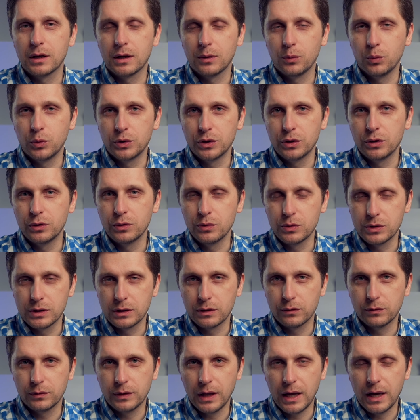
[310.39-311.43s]
when you're using
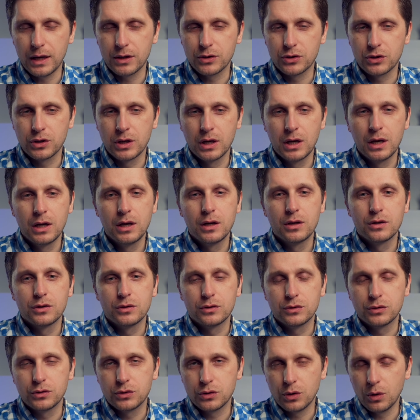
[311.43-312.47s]
flash.
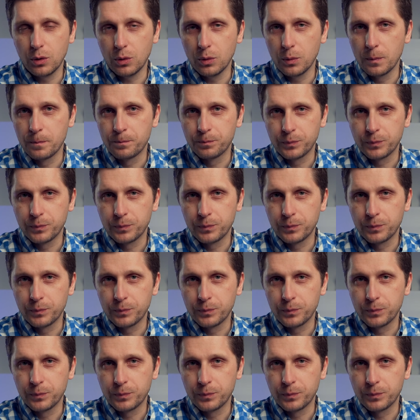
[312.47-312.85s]
So